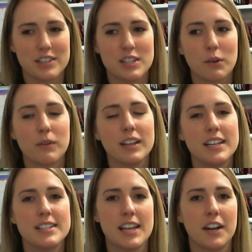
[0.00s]
So really
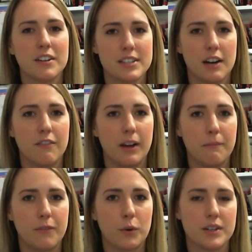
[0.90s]
set yourself up
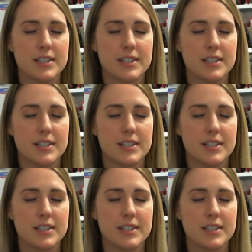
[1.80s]
for